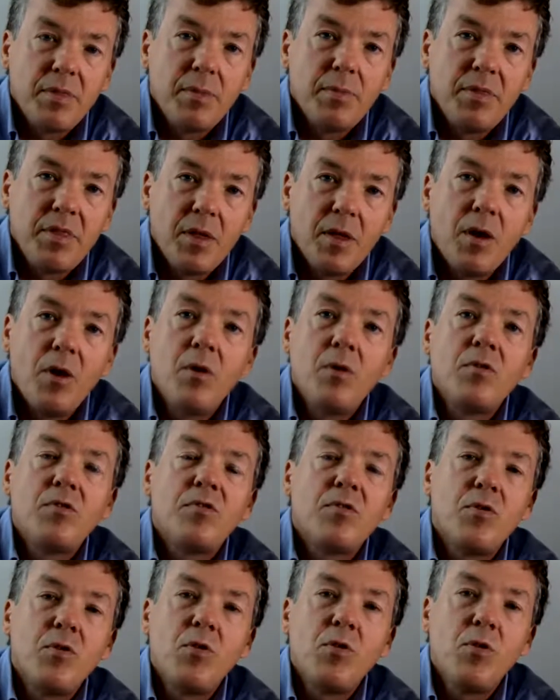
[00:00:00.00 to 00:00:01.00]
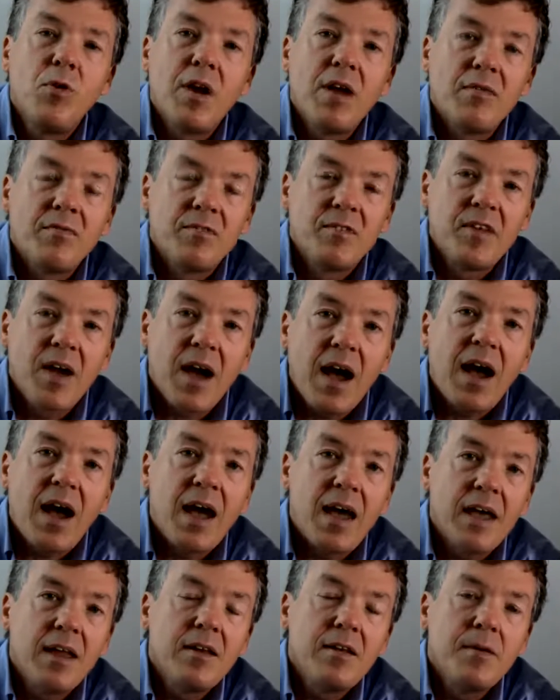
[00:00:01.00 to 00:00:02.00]
Those who have
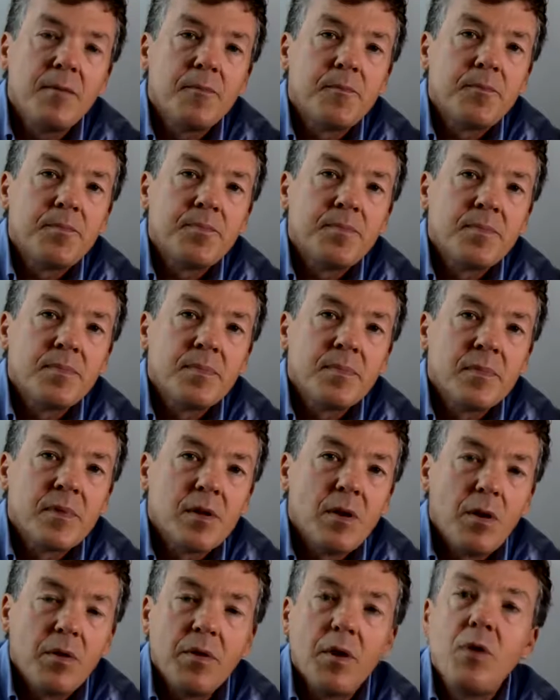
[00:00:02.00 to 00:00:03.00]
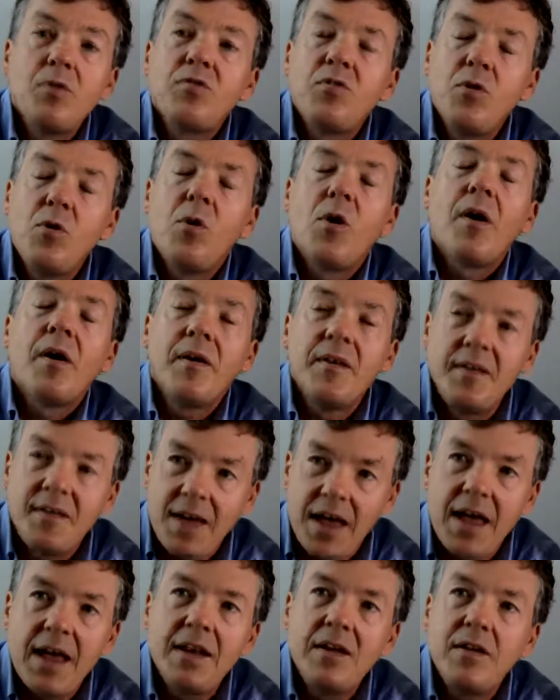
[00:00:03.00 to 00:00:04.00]
died, or those who are
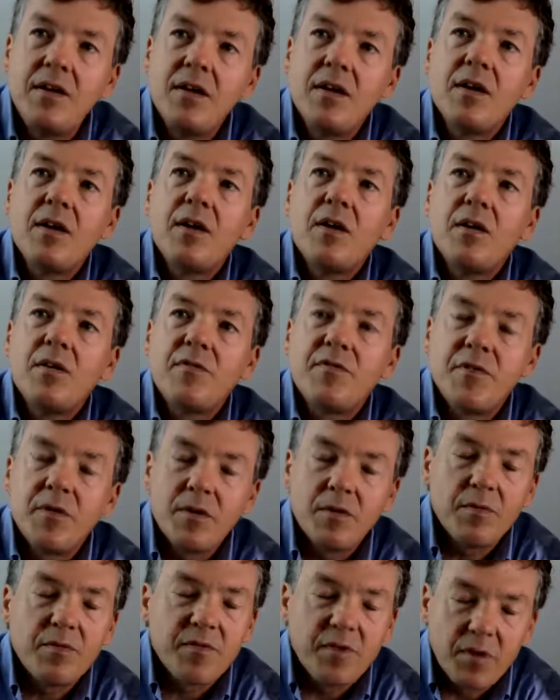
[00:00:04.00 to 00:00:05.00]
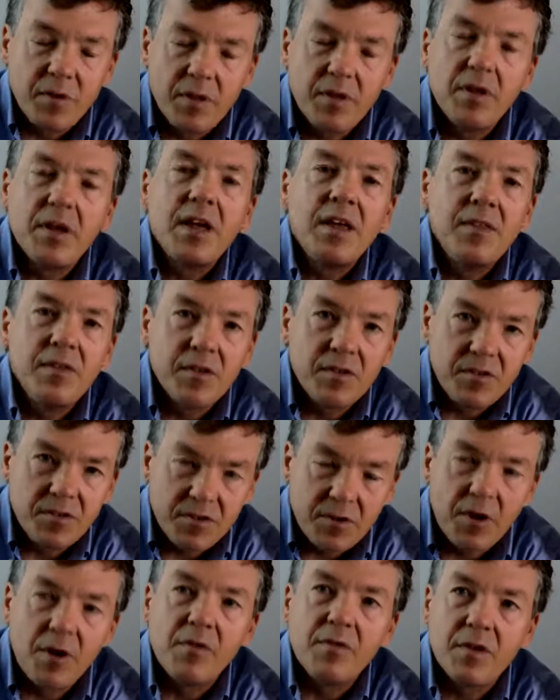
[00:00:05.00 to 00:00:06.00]
dead in the
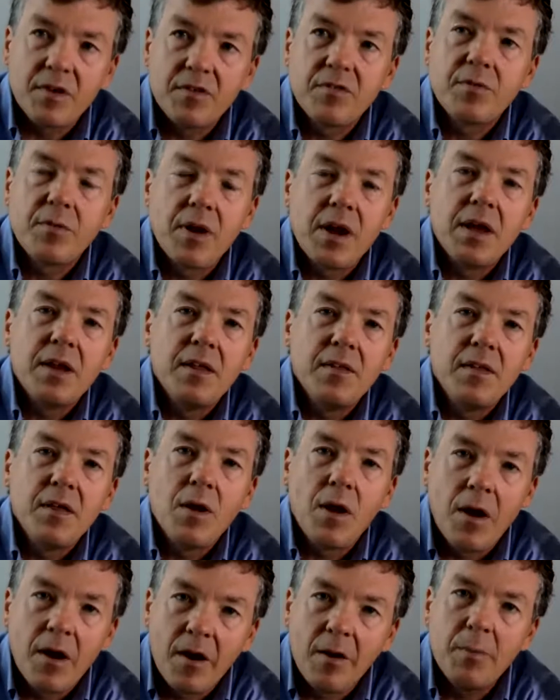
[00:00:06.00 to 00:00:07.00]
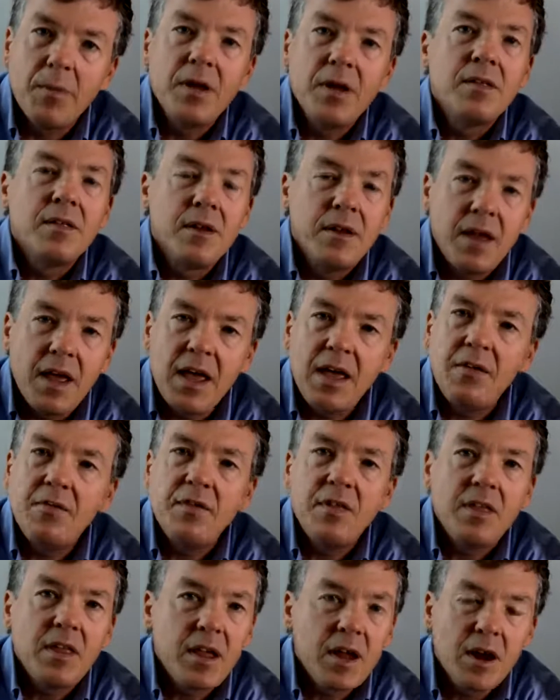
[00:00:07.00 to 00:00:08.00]
service, right? In the Army, the
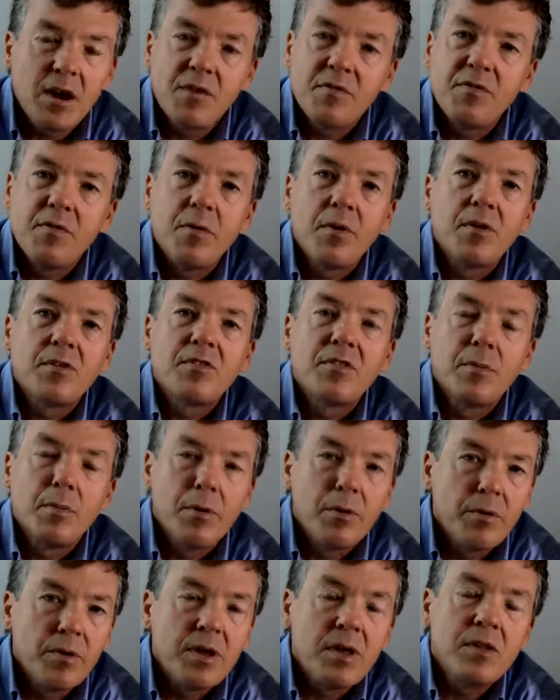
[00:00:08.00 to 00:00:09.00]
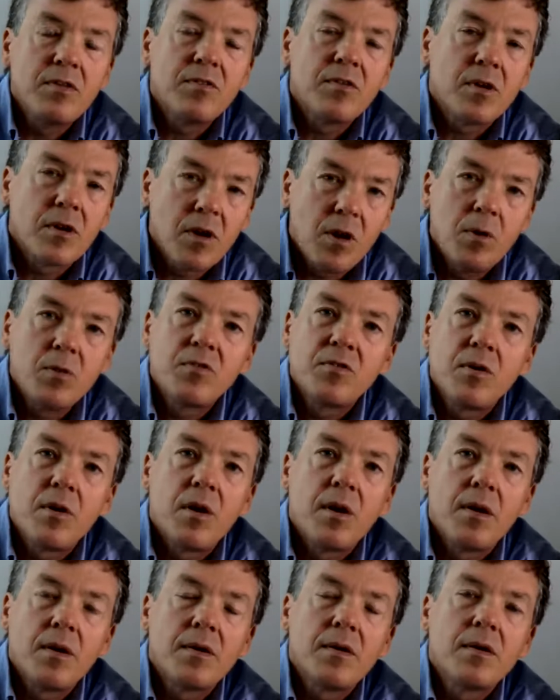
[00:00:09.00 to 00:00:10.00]
Navy, the Air Force, the Marines, the Coast
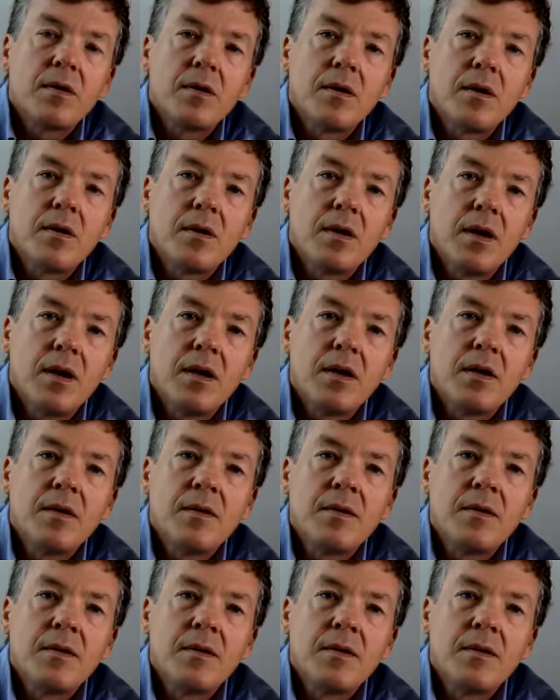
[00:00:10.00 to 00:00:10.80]
Guard. Okay.